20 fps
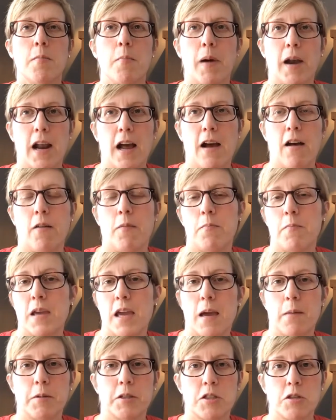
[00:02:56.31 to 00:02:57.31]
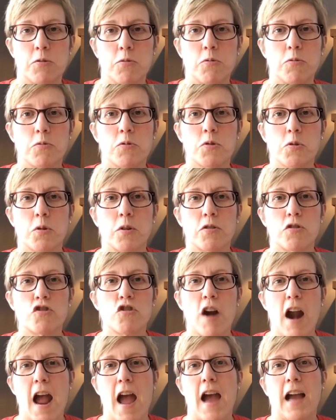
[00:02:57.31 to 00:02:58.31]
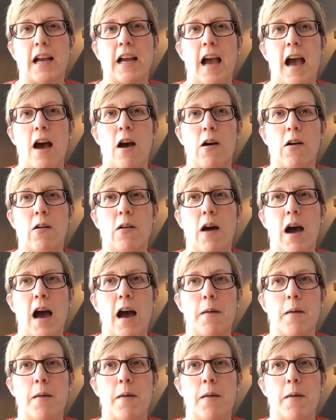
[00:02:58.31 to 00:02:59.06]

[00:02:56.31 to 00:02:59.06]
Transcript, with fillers: but I'll be able to sort of track how,